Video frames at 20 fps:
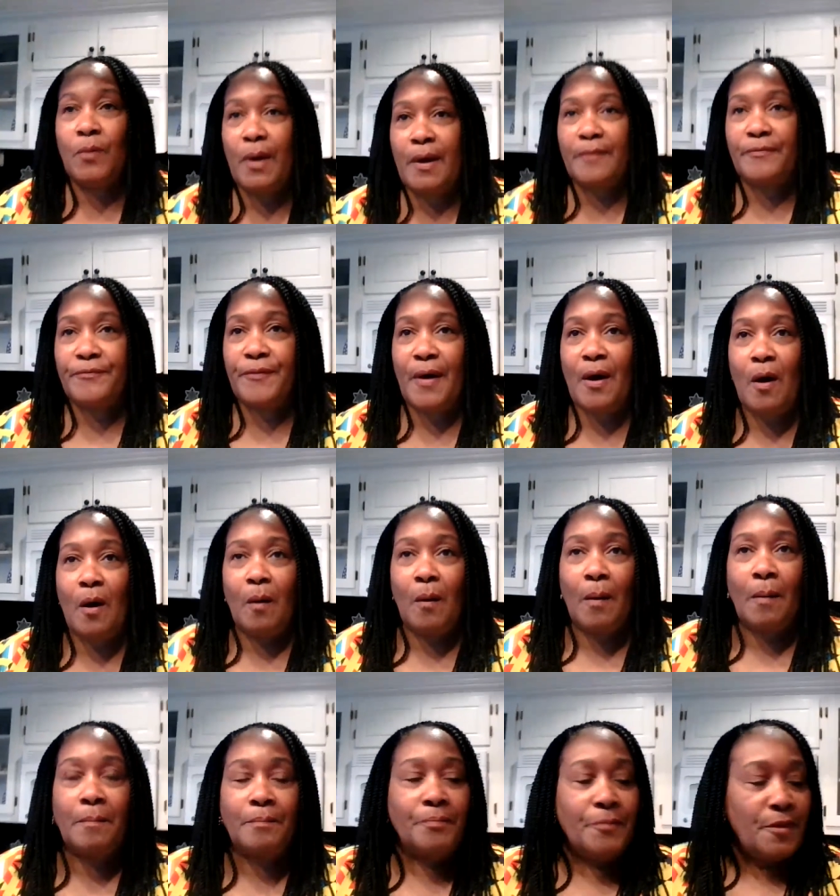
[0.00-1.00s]
if
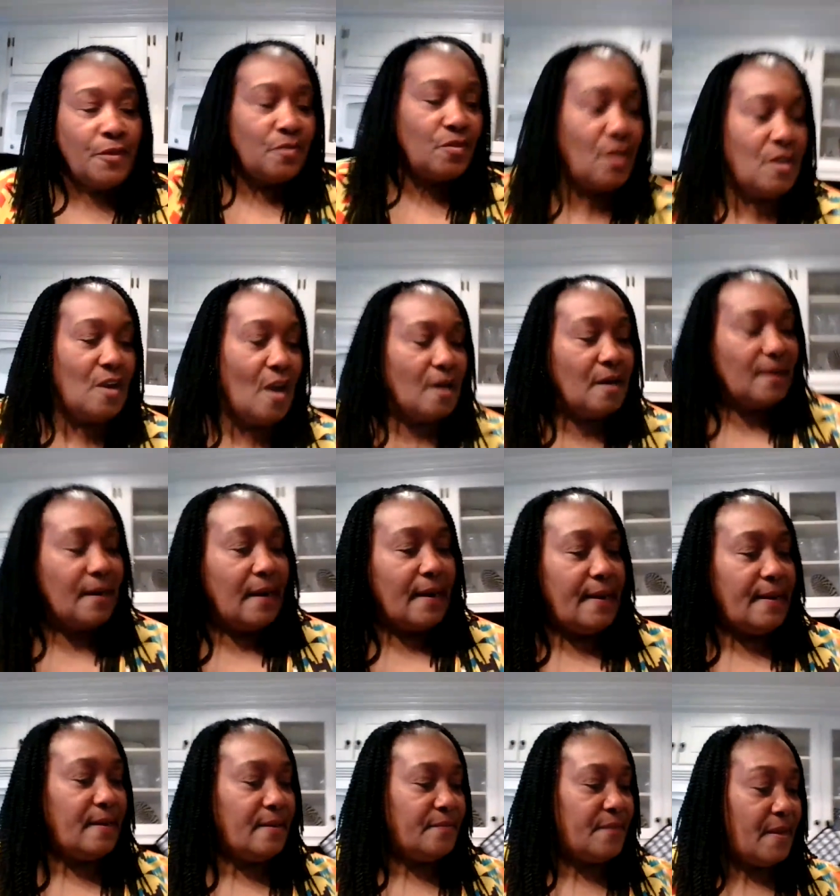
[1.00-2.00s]
the young
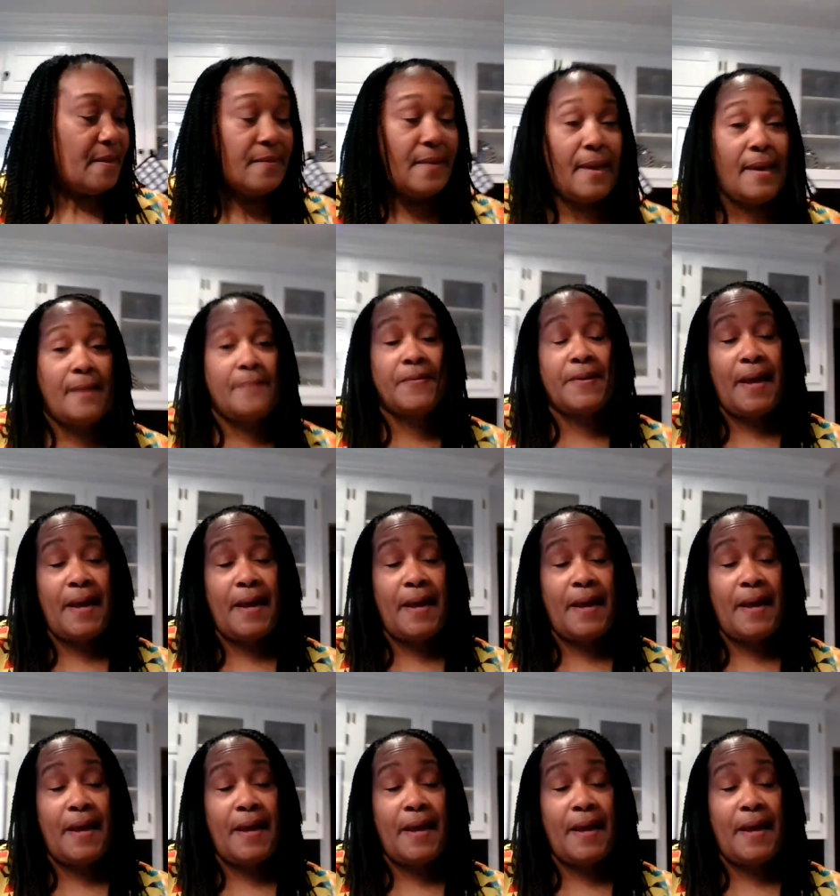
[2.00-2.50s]
lady that they even